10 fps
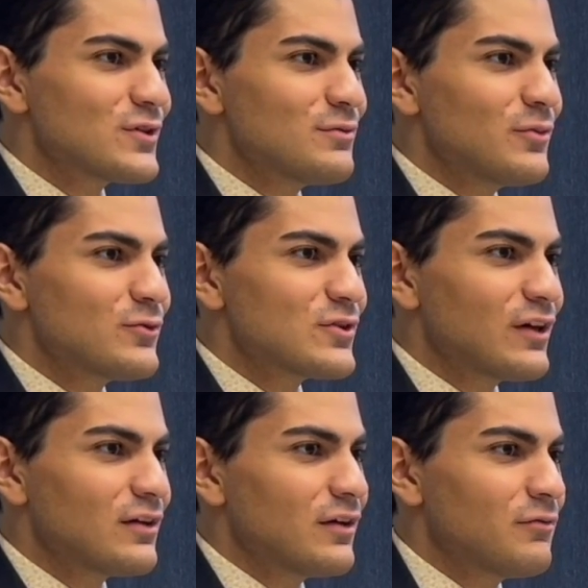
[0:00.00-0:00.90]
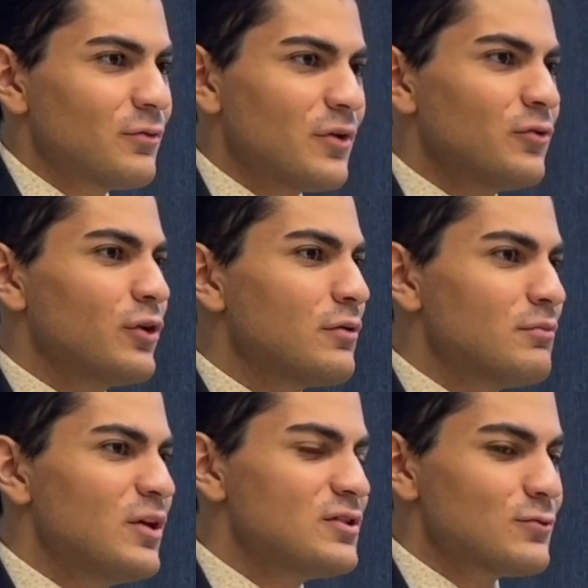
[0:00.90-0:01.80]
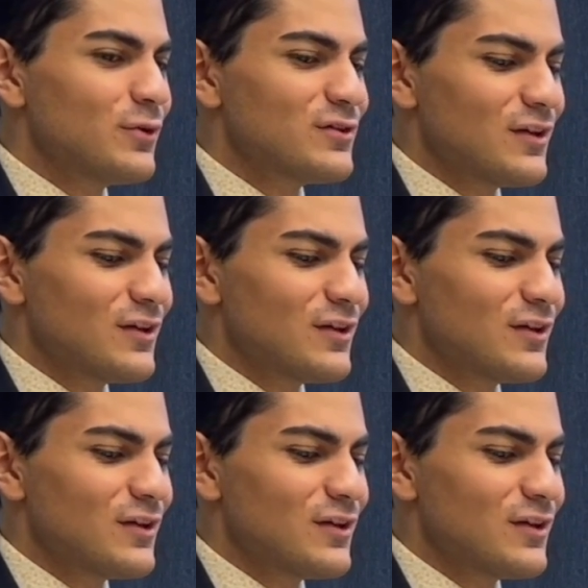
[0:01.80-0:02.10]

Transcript: in music and the way you can meter it.